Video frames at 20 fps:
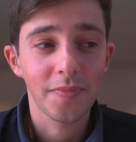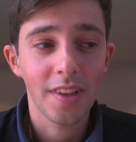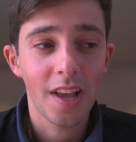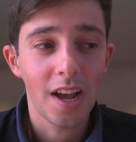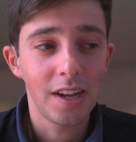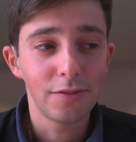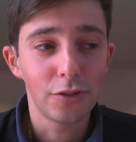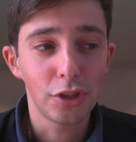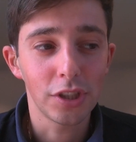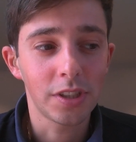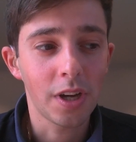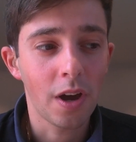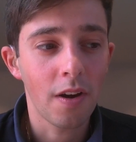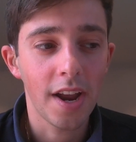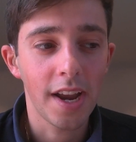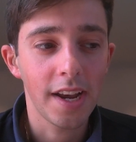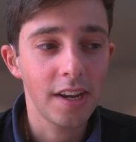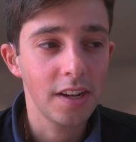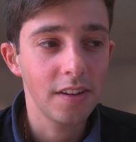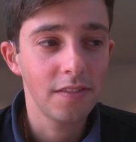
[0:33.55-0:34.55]
I've just
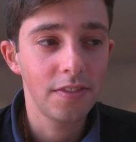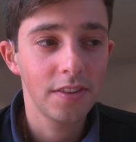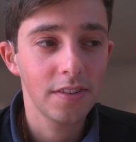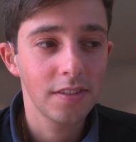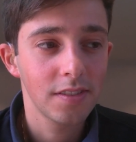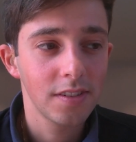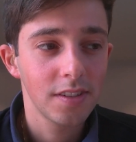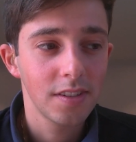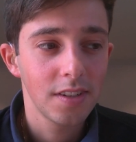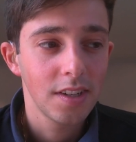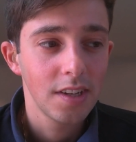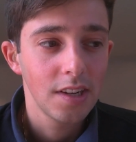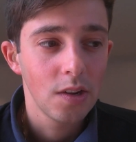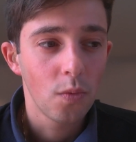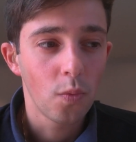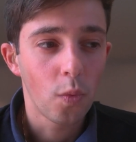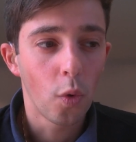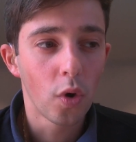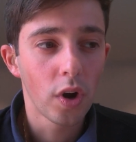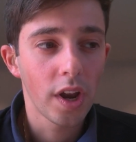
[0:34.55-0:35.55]
kind of
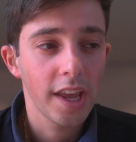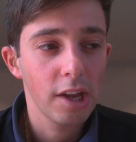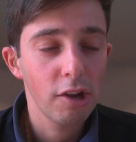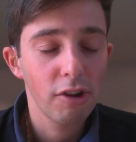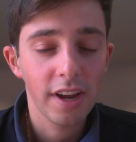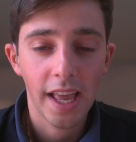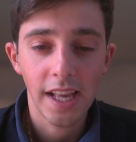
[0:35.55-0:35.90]
worn hearing